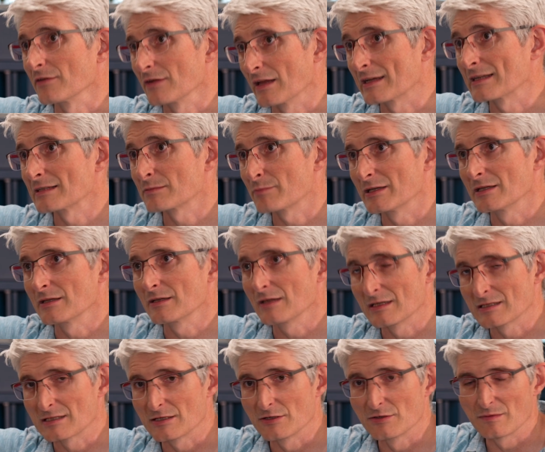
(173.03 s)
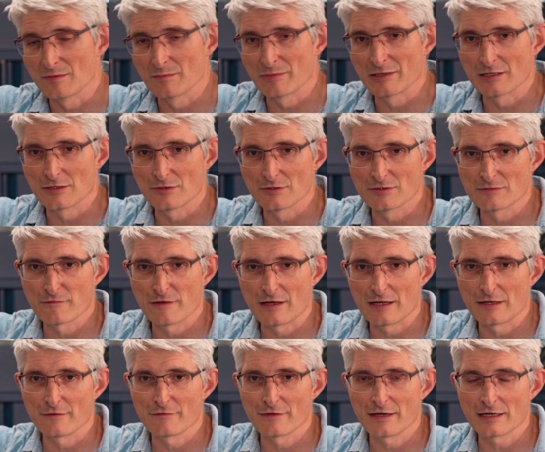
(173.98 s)
Like it's been used
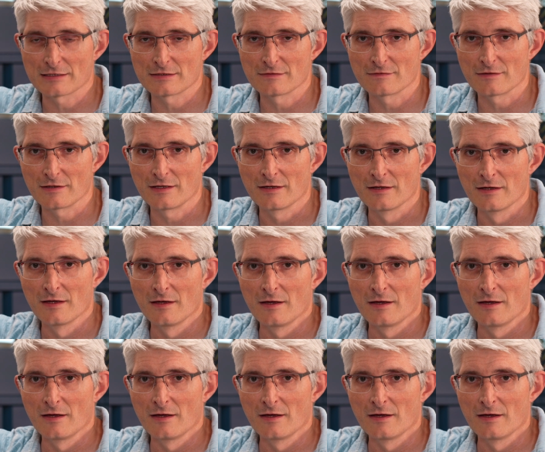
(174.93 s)
fairly effectively.